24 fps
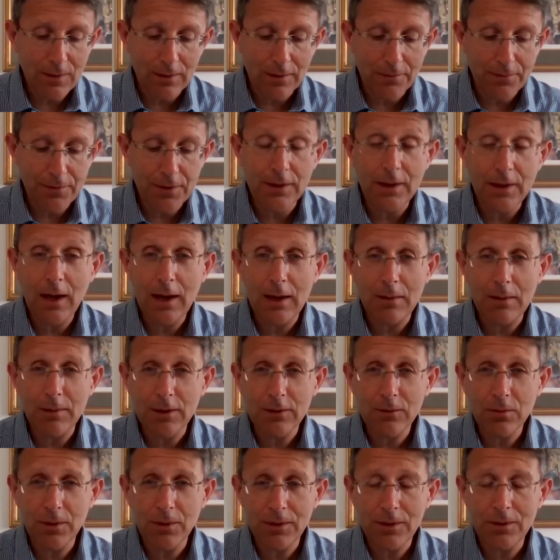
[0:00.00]
I love the name.
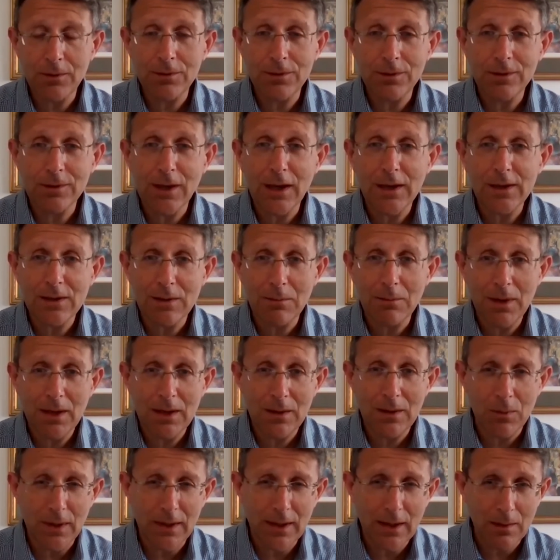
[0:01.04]
That's what they used to say to
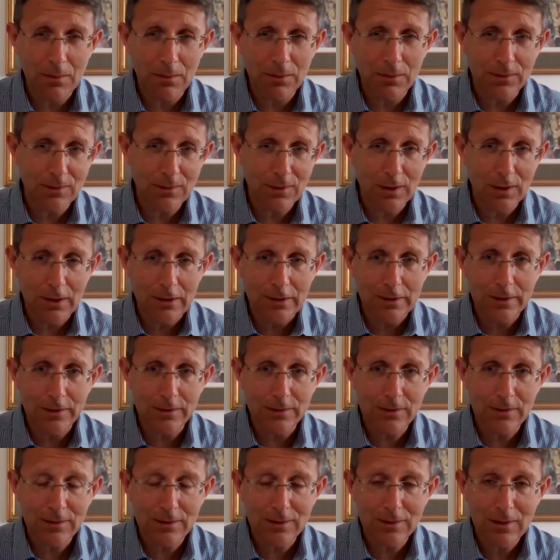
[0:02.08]
me when I was the
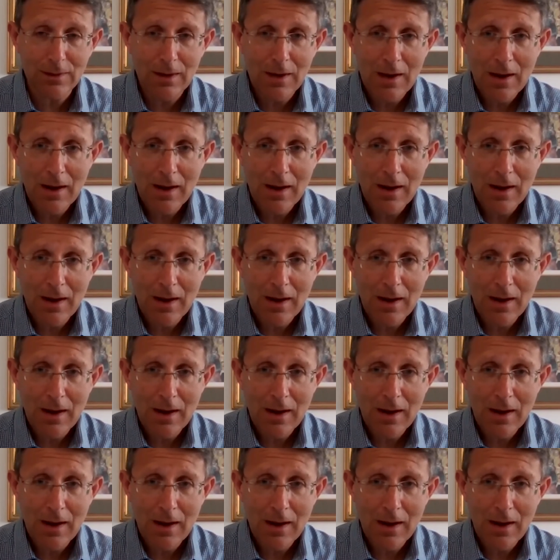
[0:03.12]
youngest